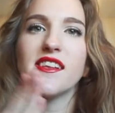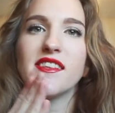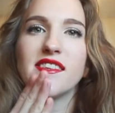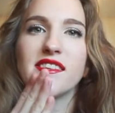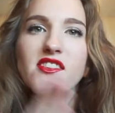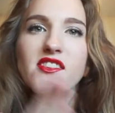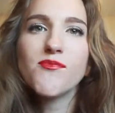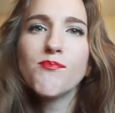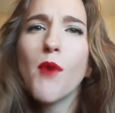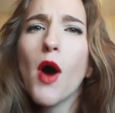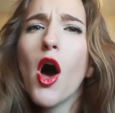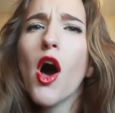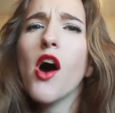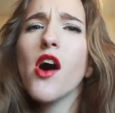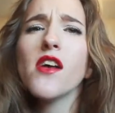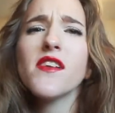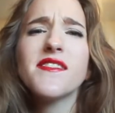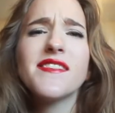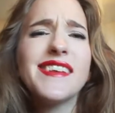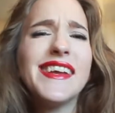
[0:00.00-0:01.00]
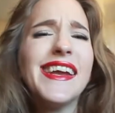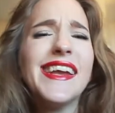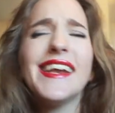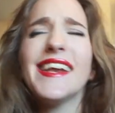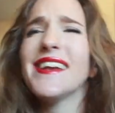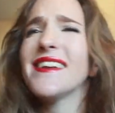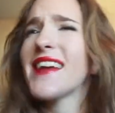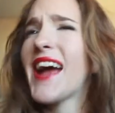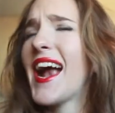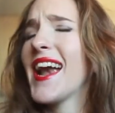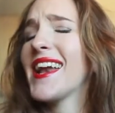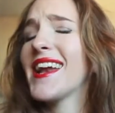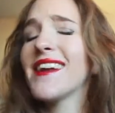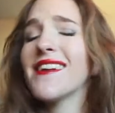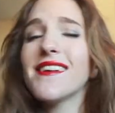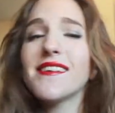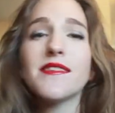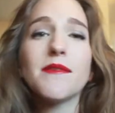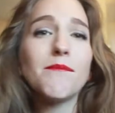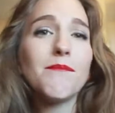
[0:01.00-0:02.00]
small, teeny tiny, it
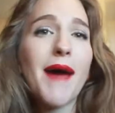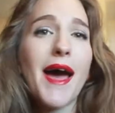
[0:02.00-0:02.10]
doesn't